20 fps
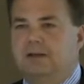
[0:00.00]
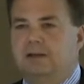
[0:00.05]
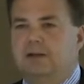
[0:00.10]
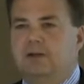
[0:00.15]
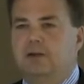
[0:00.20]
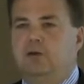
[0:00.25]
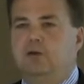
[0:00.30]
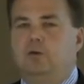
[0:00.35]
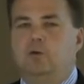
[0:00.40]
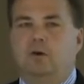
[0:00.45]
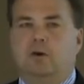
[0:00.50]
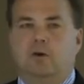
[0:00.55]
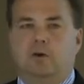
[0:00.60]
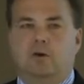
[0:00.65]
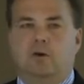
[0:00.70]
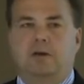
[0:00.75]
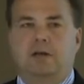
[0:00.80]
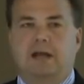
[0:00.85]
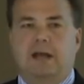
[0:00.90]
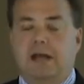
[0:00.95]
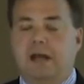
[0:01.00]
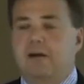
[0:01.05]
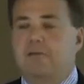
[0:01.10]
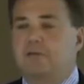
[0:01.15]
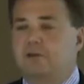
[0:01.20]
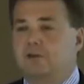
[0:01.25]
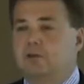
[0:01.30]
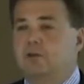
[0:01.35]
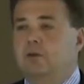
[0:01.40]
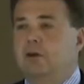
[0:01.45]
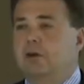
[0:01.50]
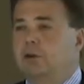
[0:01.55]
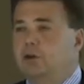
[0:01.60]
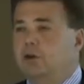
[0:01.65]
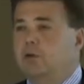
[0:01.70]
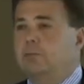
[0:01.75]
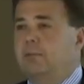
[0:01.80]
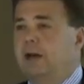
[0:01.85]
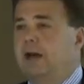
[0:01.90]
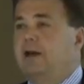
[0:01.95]
You are going to have to, in
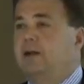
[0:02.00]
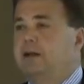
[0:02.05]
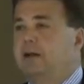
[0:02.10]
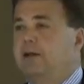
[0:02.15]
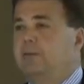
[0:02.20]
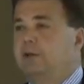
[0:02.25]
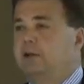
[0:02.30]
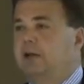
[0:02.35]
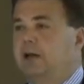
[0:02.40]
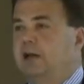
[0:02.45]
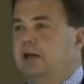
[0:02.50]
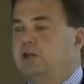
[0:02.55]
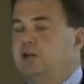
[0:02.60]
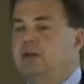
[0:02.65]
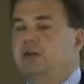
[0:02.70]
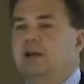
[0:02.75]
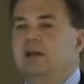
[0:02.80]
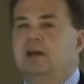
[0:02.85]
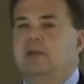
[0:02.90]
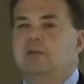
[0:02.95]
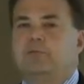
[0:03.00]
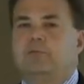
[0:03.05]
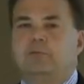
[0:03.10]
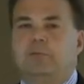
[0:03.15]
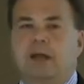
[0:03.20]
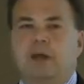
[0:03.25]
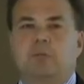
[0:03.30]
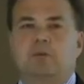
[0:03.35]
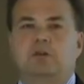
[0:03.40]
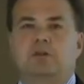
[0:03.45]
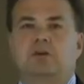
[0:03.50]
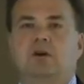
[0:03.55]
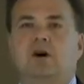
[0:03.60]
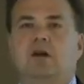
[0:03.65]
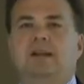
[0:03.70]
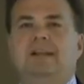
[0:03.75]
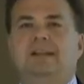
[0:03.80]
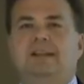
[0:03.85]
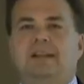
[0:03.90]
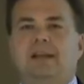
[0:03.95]
your patent application, make what's
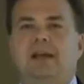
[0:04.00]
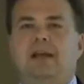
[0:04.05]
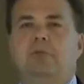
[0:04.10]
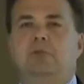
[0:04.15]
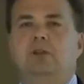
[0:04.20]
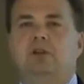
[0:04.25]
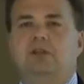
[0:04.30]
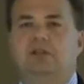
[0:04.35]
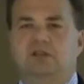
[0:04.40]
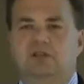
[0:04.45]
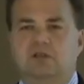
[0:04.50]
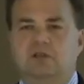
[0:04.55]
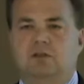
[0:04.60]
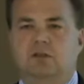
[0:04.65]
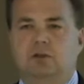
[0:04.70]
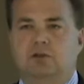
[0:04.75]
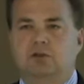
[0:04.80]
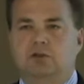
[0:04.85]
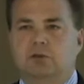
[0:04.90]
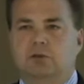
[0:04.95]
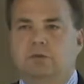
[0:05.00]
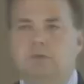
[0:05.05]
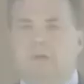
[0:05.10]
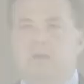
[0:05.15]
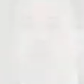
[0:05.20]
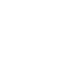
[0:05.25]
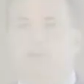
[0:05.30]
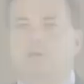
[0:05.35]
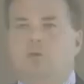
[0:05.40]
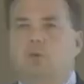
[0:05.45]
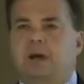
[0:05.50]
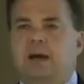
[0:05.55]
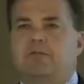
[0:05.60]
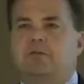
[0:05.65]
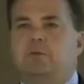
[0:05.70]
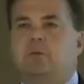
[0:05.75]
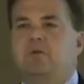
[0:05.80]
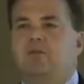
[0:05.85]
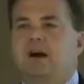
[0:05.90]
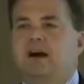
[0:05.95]
called an enabling disclosure. You have
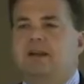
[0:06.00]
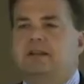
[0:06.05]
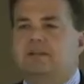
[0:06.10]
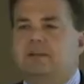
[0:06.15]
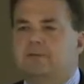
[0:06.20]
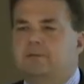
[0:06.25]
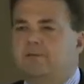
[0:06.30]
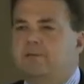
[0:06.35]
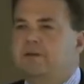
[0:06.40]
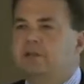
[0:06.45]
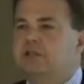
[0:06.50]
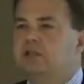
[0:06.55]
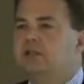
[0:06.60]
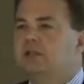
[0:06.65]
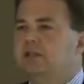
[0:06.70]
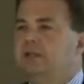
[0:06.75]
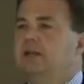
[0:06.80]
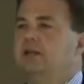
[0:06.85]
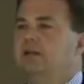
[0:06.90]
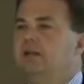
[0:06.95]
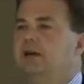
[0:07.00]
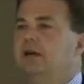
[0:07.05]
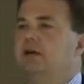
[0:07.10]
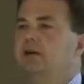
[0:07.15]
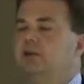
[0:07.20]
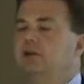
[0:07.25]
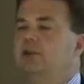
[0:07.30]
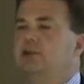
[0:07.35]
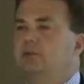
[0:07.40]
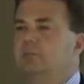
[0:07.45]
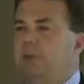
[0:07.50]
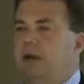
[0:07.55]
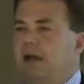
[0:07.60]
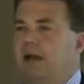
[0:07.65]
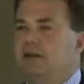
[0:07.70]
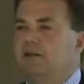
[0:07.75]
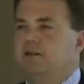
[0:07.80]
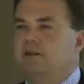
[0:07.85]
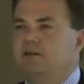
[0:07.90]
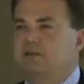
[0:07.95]
to provide sufficient detail in your
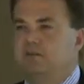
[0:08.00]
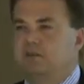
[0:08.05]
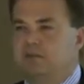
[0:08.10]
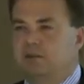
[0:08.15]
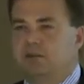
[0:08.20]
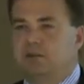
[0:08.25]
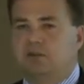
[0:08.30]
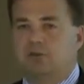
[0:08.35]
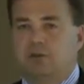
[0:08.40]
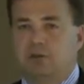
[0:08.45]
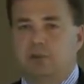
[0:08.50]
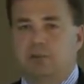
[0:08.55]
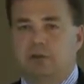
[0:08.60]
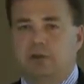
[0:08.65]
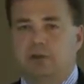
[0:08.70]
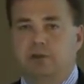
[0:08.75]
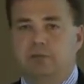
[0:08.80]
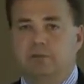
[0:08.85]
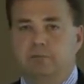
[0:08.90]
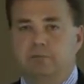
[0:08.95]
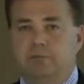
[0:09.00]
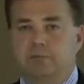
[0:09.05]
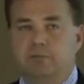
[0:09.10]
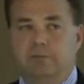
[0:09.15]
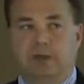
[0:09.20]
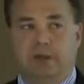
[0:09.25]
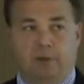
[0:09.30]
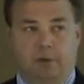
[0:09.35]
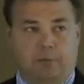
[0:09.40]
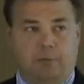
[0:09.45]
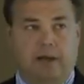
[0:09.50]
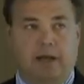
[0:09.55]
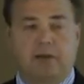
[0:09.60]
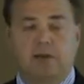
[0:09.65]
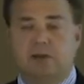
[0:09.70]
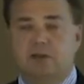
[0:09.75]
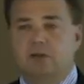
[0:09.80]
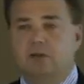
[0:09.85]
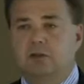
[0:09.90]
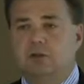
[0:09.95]
patent description, in your patent
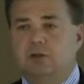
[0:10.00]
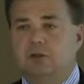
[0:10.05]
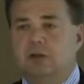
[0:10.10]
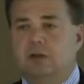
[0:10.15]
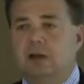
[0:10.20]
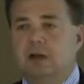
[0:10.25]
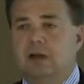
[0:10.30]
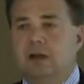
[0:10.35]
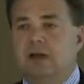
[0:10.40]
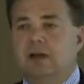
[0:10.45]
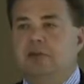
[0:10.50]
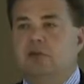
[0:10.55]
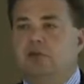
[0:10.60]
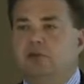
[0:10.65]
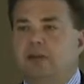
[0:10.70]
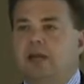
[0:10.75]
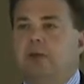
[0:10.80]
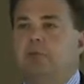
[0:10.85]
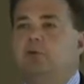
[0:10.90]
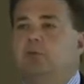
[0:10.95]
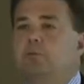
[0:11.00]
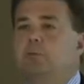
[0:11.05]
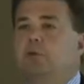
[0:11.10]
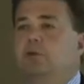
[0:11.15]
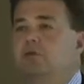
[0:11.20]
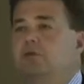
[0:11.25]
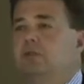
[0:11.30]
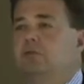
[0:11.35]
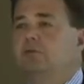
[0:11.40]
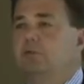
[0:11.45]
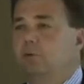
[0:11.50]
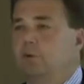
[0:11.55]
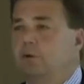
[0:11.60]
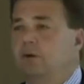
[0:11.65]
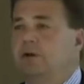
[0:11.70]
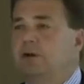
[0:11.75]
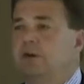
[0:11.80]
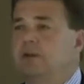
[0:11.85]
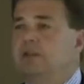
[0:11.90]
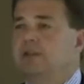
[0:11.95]
disclosure, to enable a person of
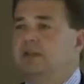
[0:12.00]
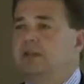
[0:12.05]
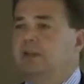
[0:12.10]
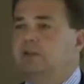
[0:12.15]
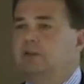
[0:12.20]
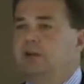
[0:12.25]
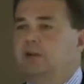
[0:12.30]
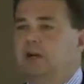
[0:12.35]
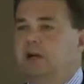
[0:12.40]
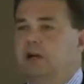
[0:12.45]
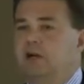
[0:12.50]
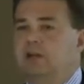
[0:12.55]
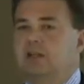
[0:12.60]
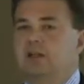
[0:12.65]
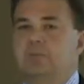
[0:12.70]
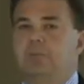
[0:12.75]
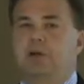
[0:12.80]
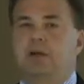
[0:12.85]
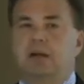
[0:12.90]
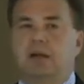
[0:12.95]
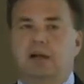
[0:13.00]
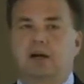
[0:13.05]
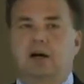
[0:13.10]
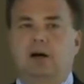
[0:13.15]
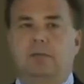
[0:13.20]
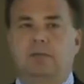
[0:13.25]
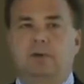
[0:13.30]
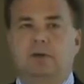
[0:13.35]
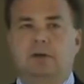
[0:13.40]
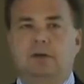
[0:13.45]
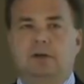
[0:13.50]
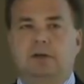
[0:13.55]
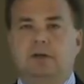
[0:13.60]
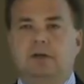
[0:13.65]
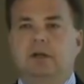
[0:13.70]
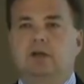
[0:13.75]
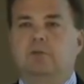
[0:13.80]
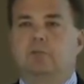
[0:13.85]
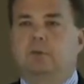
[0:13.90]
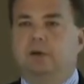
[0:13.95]
ordinary skill in the art to pick up,
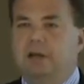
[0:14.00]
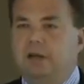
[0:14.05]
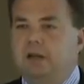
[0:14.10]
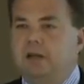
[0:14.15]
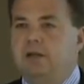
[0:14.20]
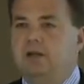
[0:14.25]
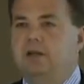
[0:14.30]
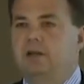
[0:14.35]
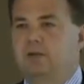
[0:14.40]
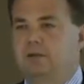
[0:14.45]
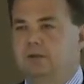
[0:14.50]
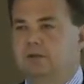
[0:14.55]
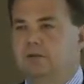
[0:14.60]
read